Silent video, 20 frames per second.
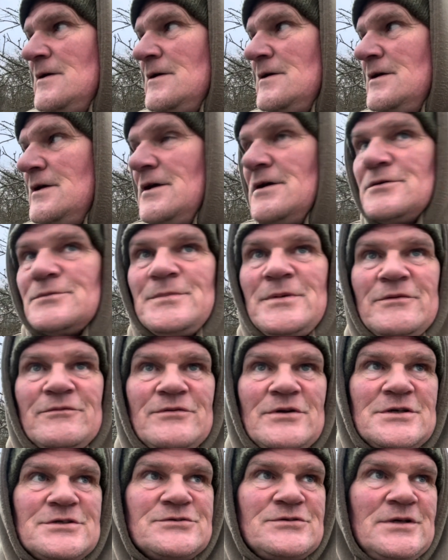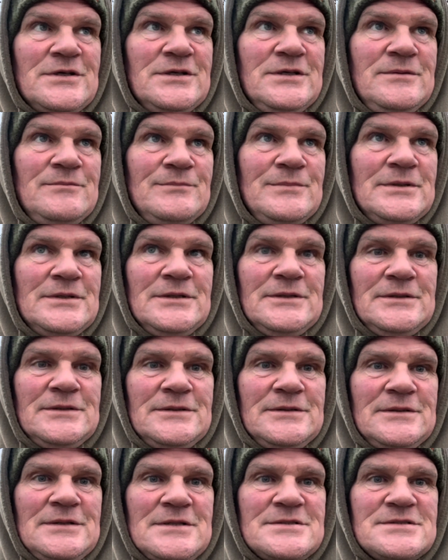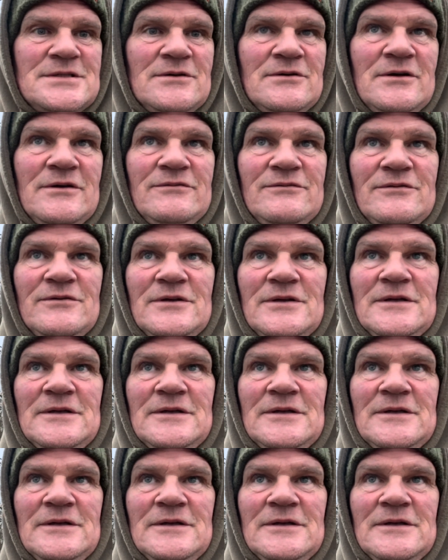Yeah, it's a bit frustrating, but that's life.